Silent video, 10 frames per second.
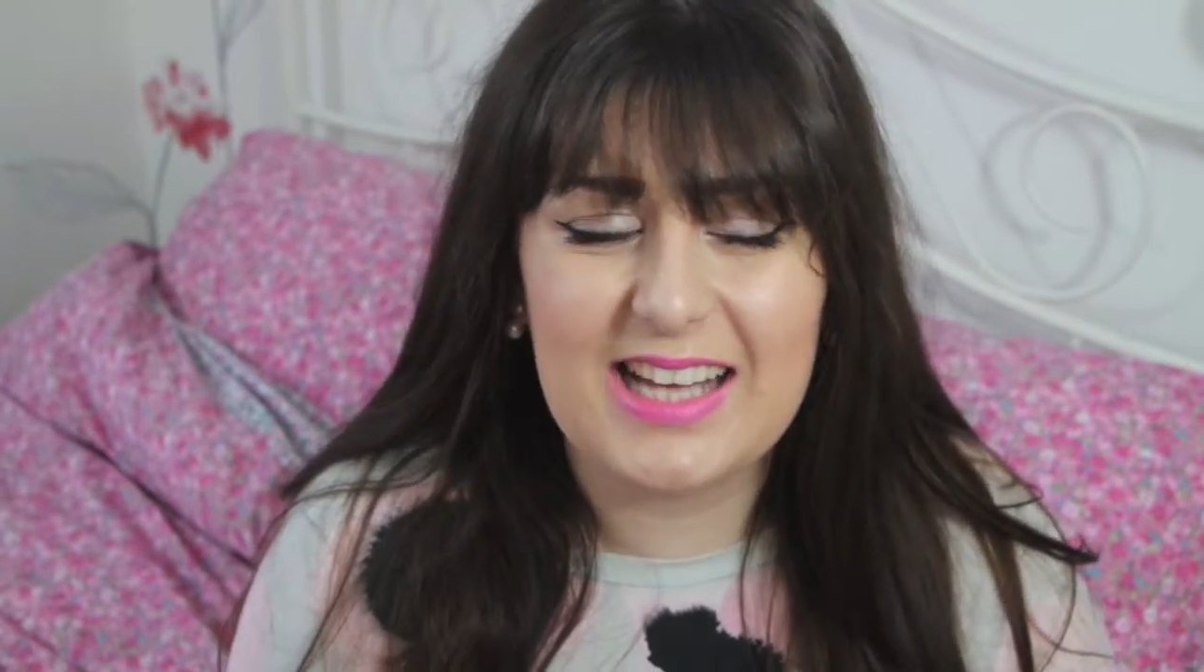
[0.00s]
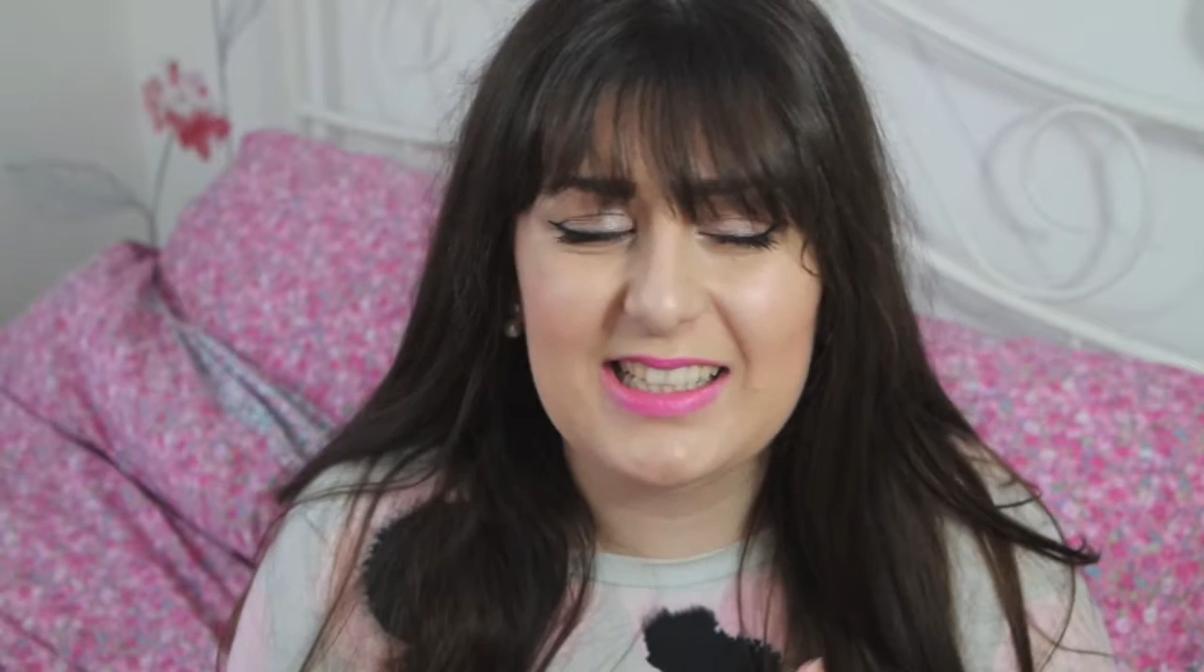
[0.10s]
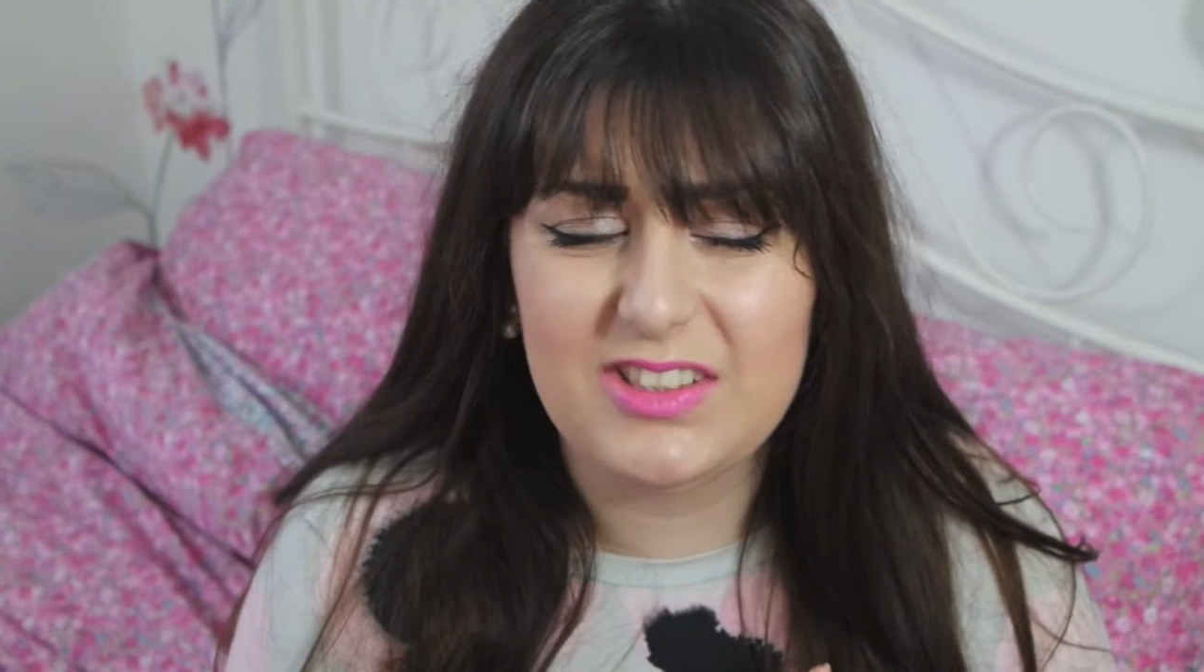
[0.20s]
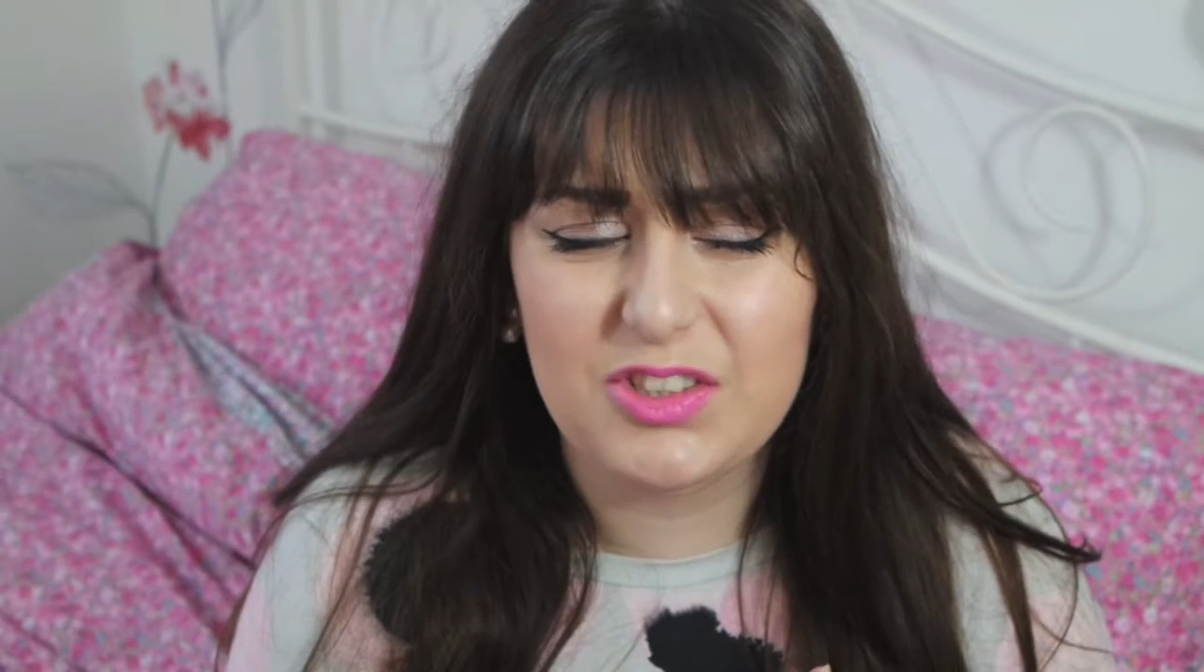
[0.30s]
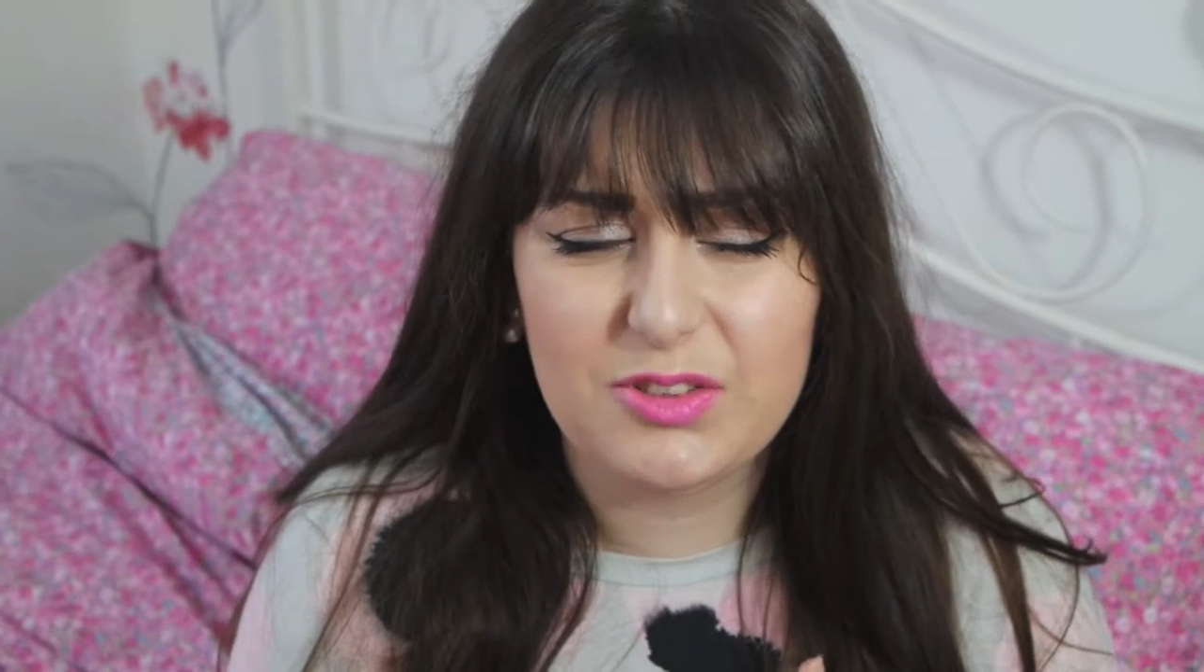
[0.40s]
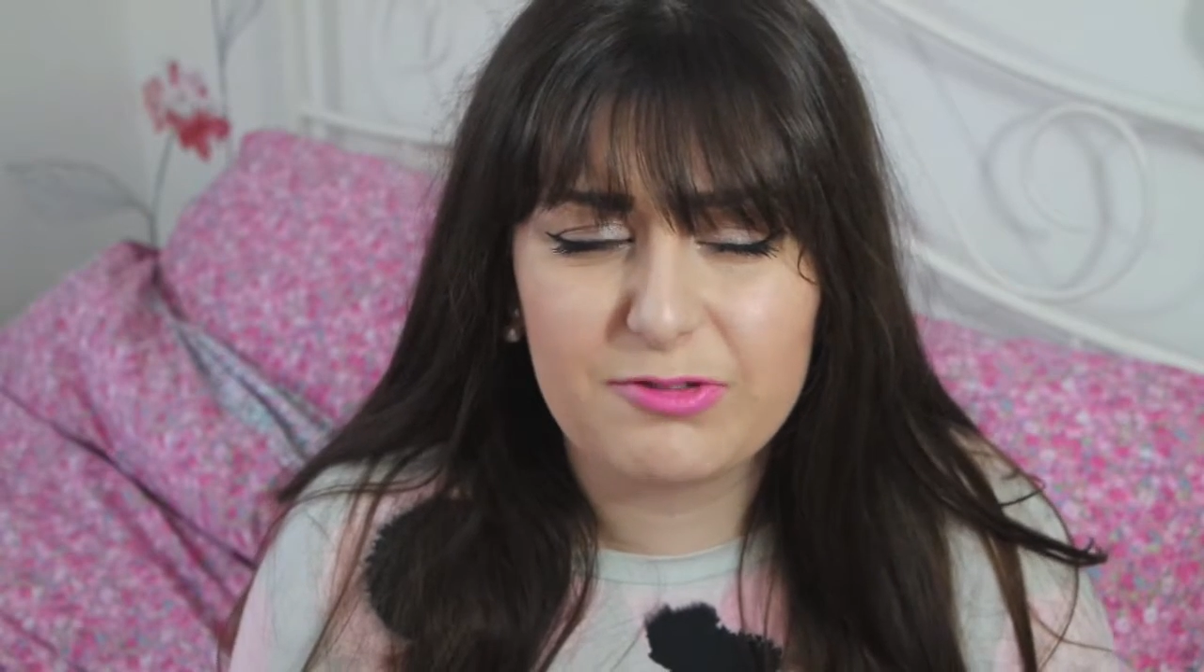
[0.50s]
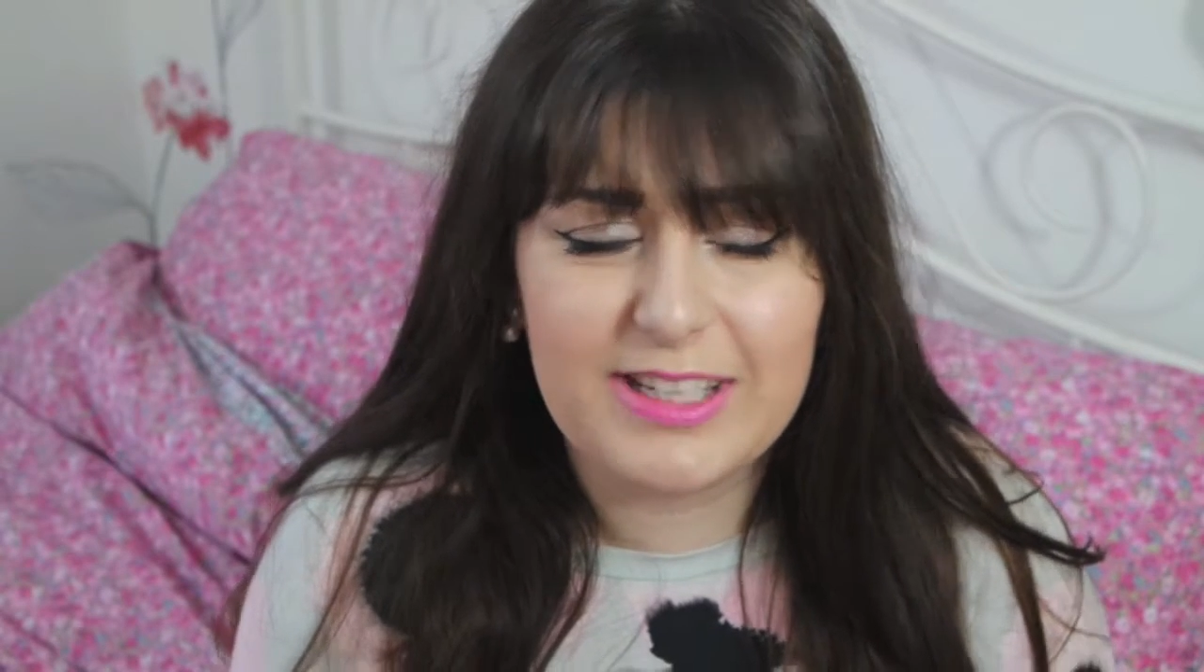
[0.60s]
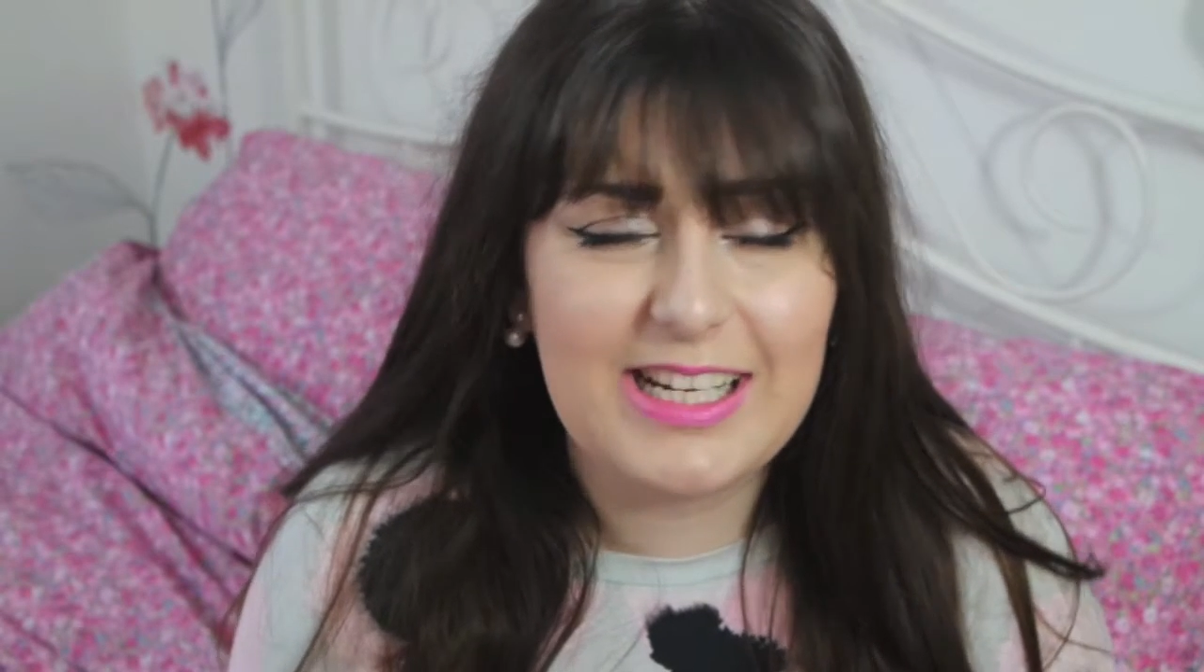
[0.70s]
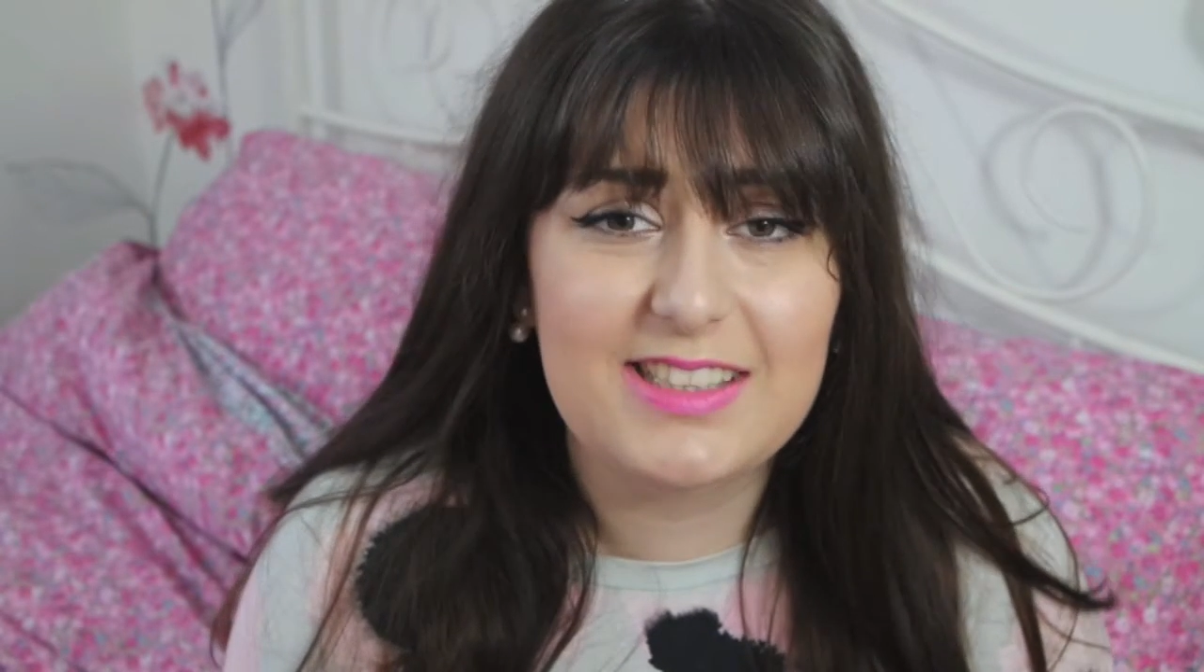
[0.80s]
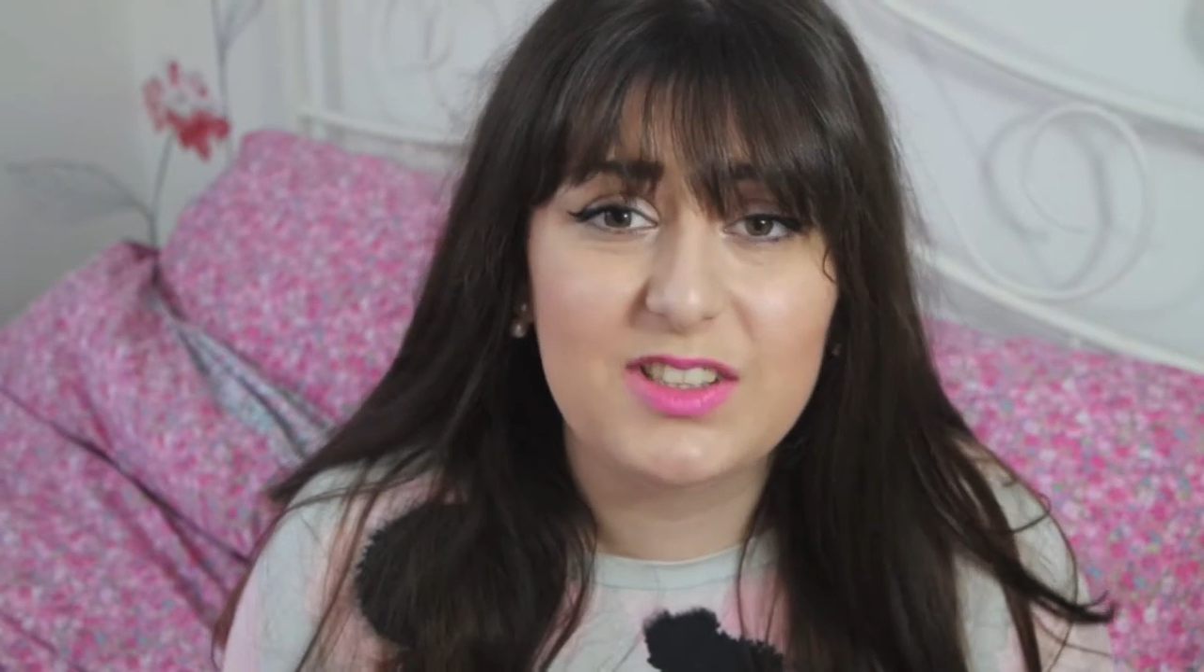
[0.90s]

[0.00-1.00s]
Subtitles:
and it just really